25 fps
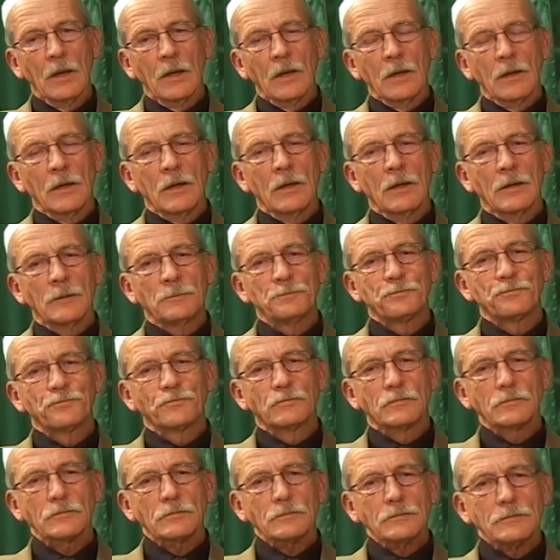
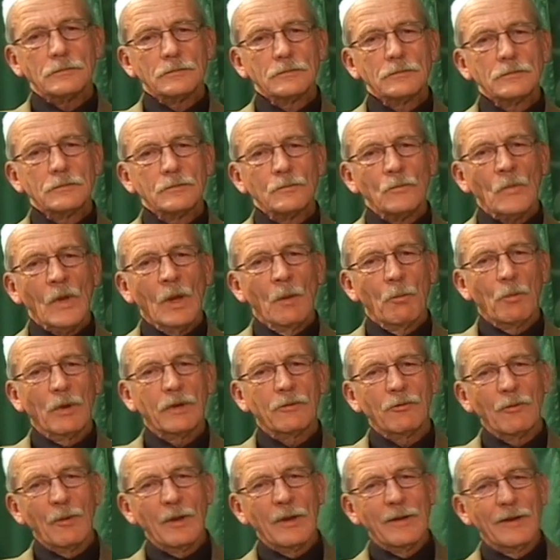
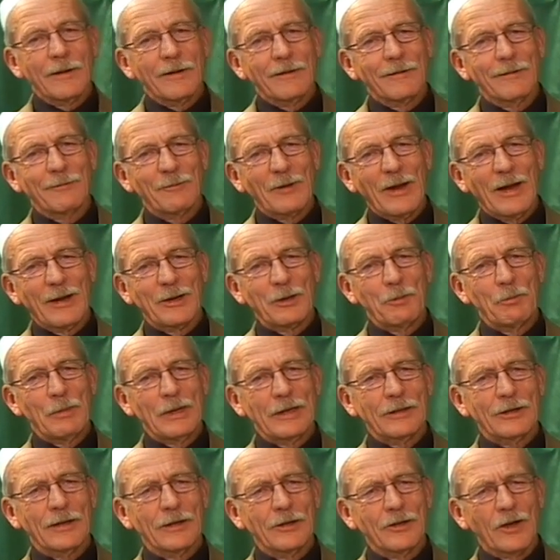But when we had a
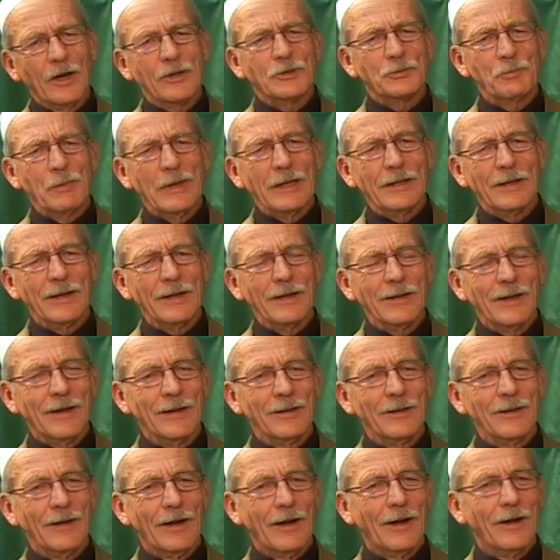meeting, large meeting,
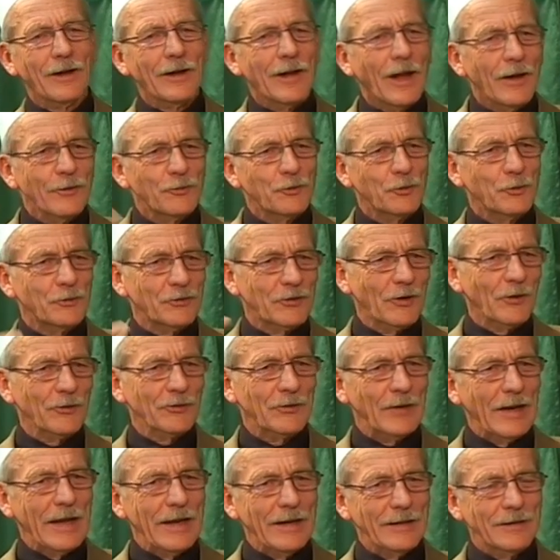and I had to
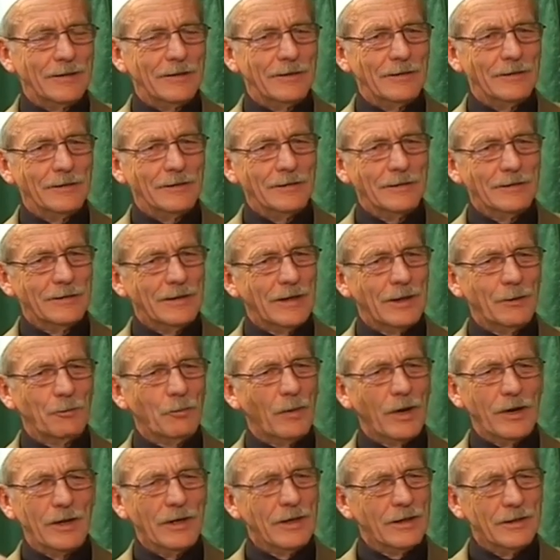translate, and
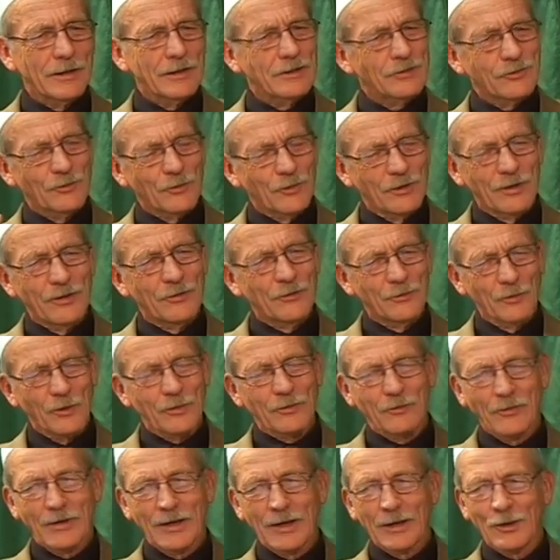my English is
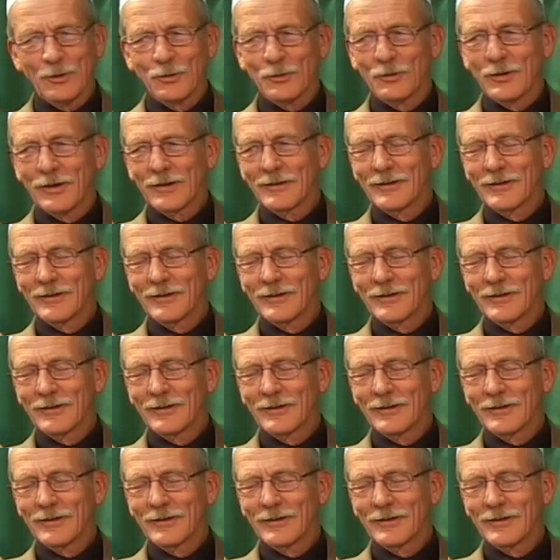not very good.